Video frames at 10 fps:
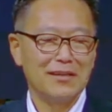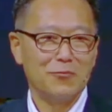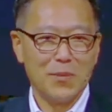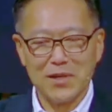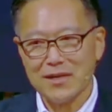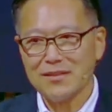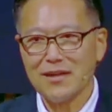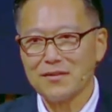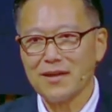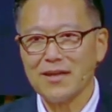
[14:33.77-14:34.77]
Women, on the
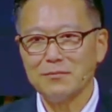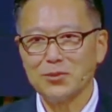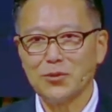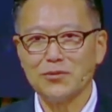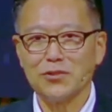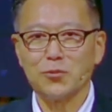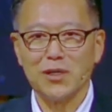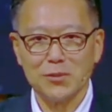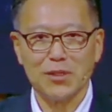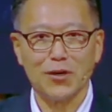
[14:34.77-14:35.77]
other hand, I'm told just
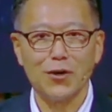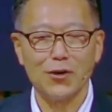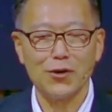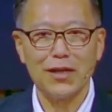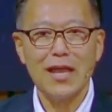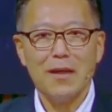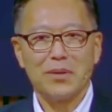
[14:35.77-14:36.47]
want to be heard.